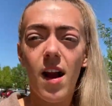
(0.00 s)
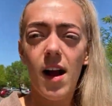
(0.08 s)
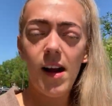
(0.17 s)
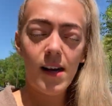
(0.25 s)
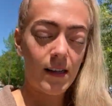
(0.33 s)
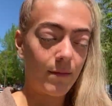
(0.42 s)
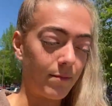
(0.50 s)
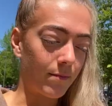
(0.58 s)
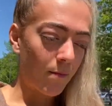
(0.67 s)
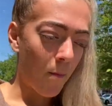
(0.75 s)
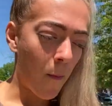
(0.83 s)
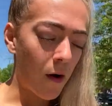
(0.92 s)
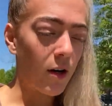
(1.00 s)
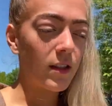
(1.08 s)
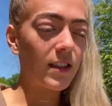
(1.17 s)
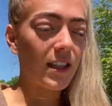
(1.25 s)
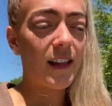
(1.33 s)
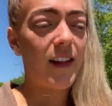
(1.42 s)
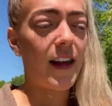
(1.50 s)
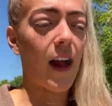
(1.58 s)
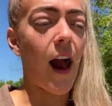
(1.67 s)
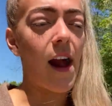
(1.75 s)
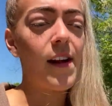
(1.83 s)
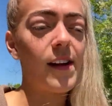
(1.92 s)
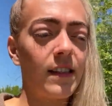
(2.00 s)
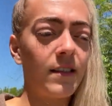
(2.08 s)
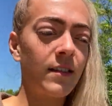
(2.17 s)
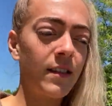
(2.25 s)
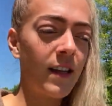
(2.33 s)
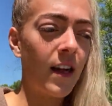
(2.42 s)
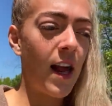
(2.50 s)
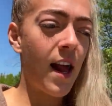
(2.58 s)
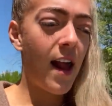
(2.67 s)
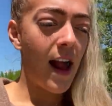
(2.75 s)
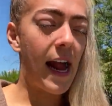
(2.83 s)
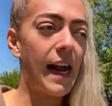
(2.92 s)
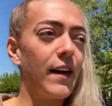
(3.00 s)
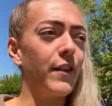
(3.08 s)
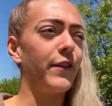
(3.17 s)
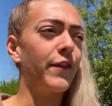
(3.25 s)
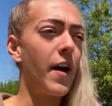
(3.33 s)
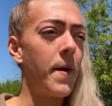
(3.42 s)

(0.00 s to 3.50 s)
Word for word: Um, honestly, like I have,